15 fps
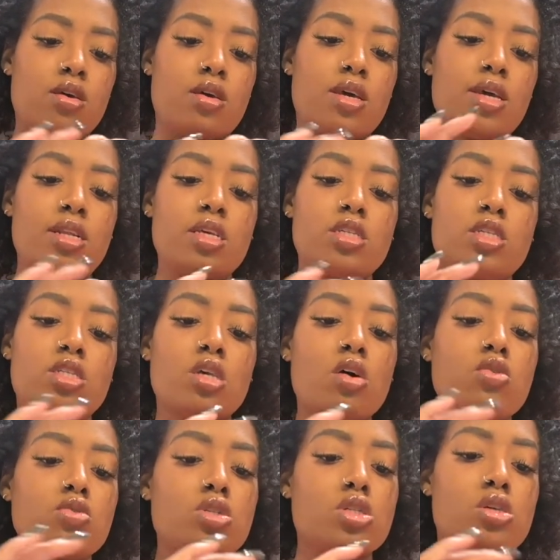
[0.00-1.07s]
and it's
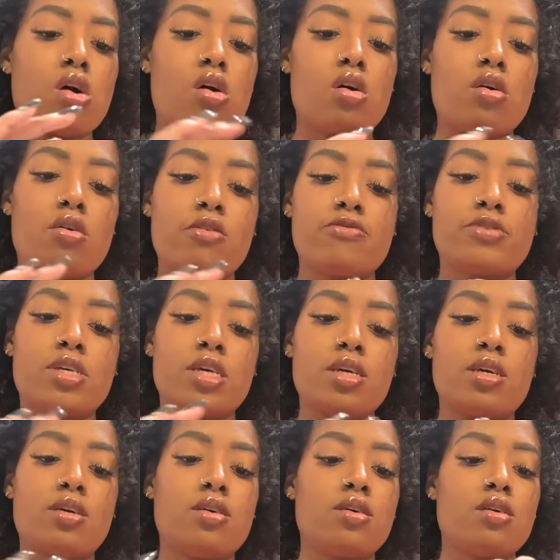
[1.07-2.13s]
so soft
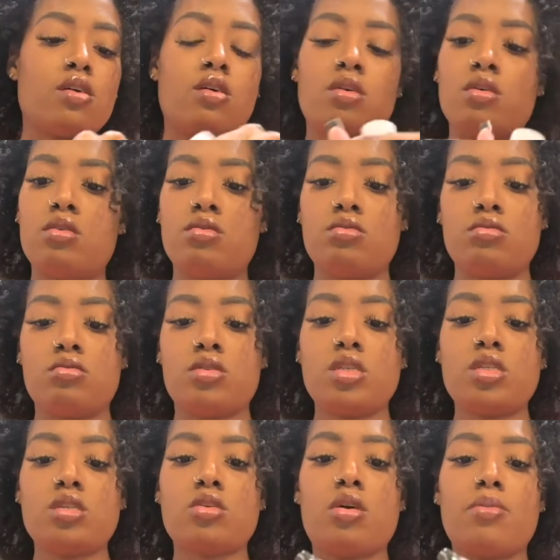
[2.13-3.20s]
and ugh,
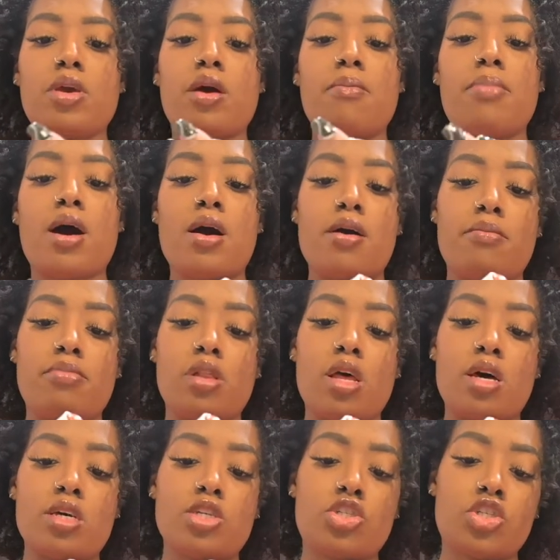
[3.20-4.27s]
this is gonna be a bomb
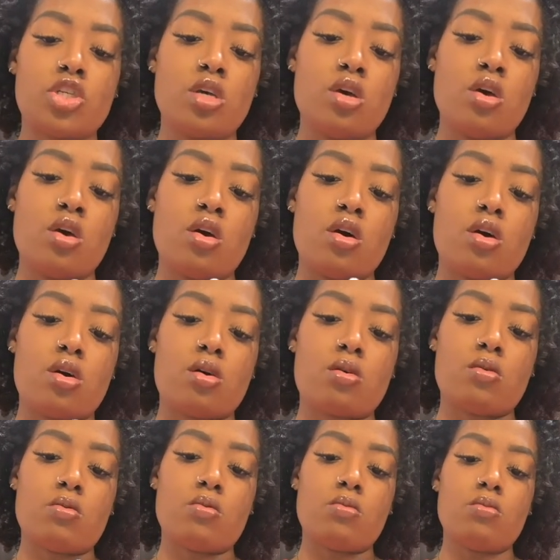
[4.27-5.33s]
blush
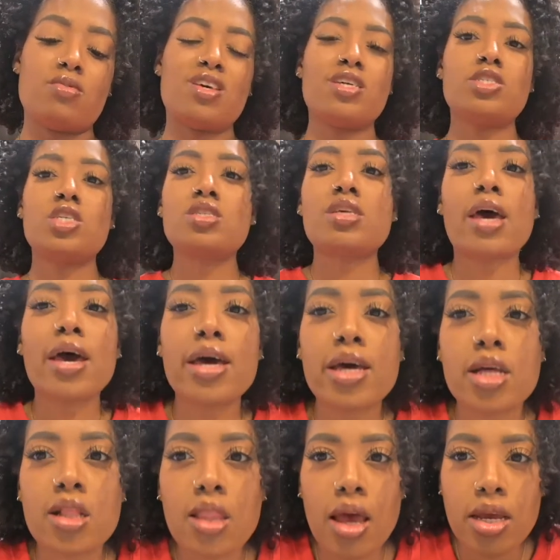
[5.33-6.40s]
um, and just
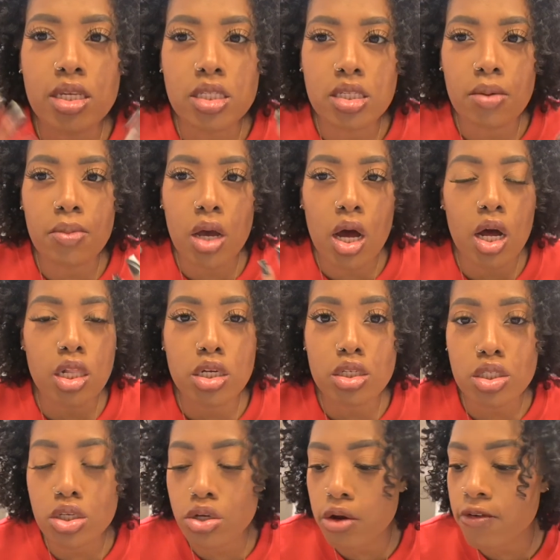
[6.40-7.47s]
add like some color
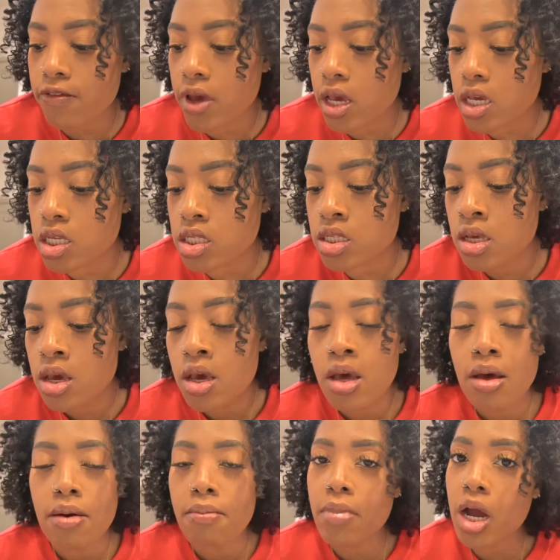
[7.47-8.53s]
to your face
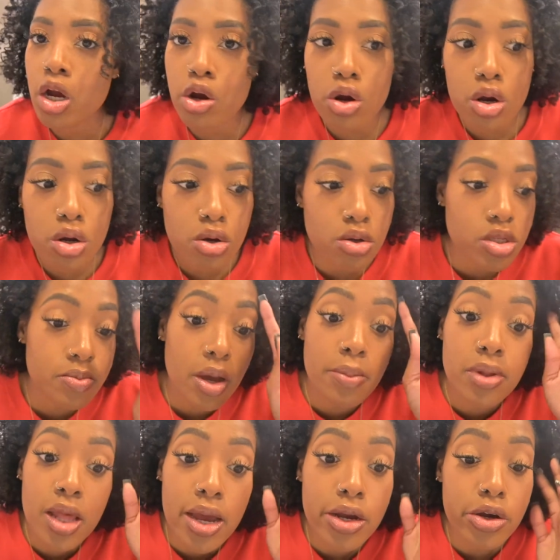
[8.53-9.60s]
my girls, my
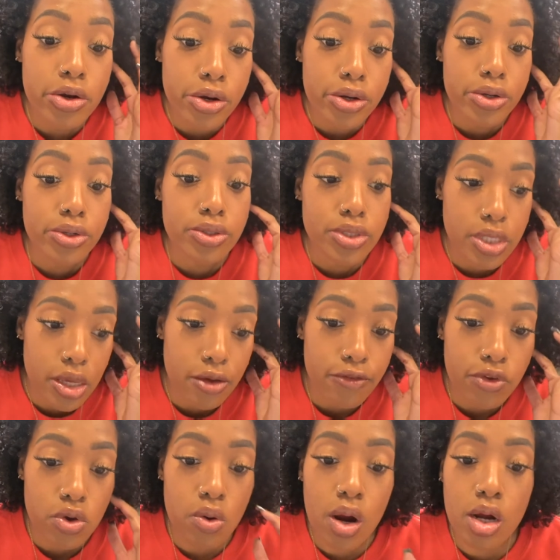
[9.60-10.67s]
black girls, if
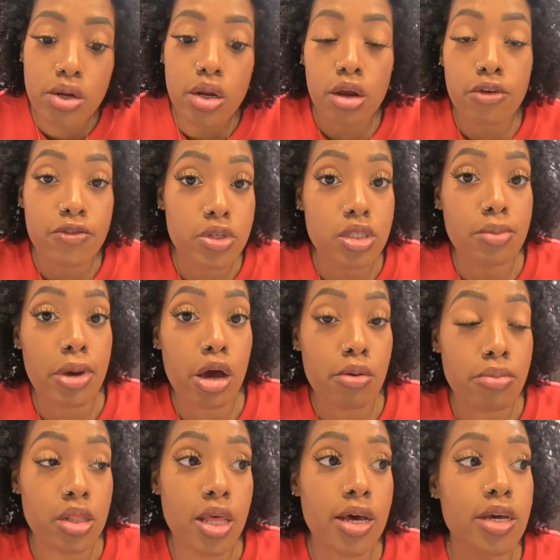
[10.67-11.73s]
you are nervous
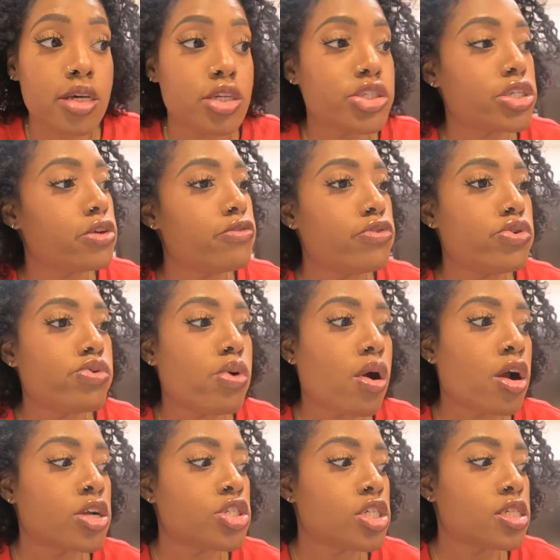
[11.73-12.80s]
about blush, if you
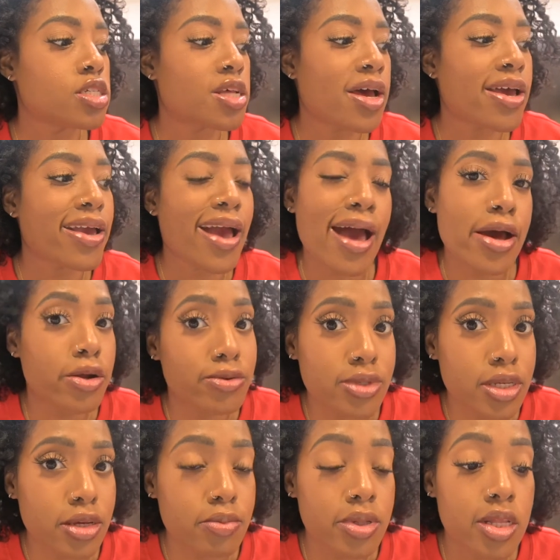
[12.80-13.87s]
are just like, I don't
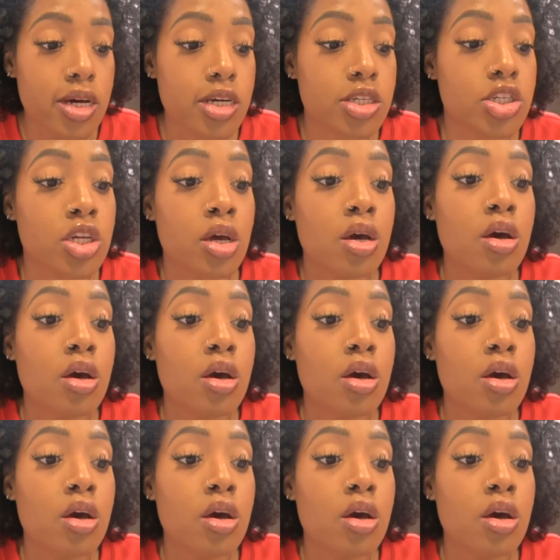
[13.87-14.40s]
need blush,